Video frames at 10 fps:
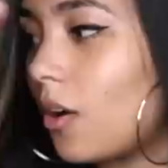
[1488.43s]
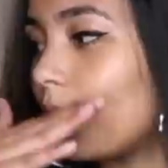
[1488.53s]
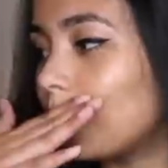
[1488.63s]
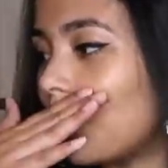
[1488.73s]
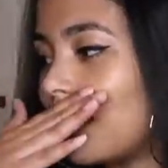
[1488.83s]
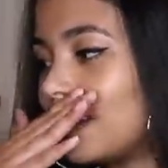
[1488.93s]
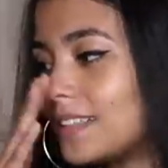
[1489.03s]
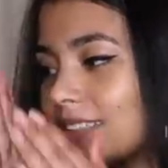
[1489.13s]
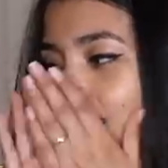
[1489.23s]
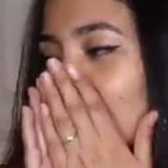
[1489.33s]
Oh,
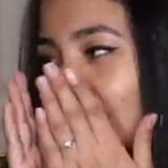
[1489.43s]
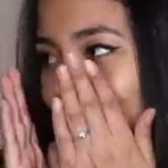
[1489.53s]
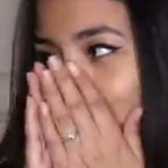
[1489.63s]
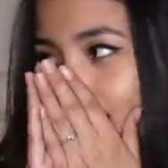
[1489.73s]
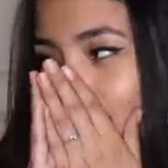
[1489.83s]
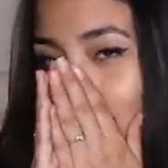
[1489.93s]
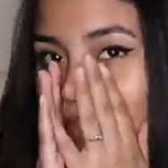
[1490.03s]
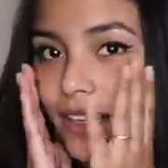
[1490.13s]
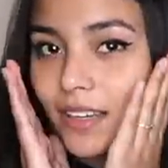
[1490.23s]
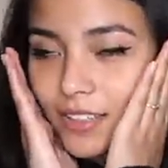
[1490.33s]
what? I need
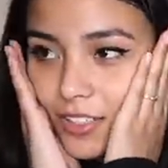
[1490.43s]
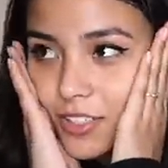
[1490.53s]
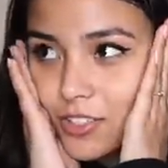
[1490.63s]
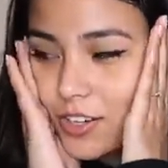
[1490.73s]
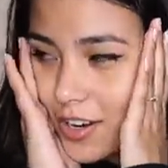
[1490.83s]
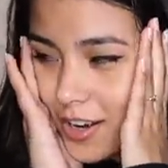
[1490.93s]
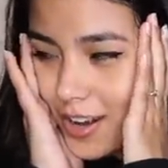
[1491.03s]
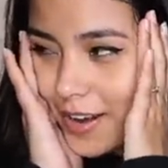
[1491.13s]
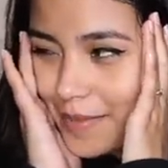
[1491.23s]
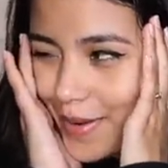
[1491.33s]
something to
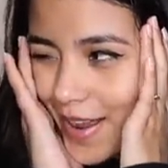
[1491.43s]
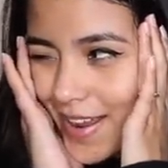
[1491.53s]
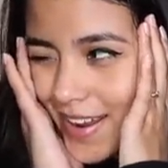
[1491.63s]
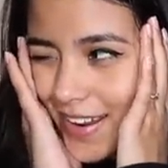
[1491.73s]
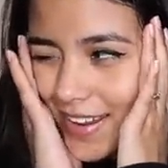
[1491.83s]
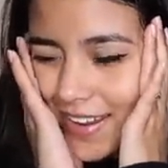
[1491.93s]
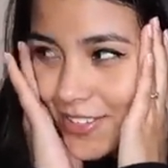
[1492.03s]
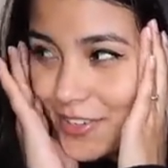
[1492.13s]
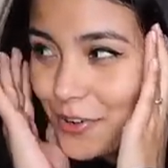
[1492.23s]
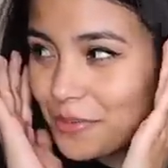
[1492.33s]
stir my
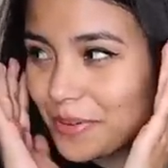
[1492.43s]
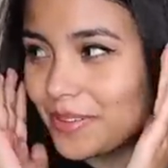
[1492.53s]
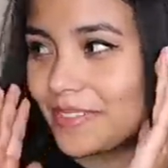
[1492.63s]
soup.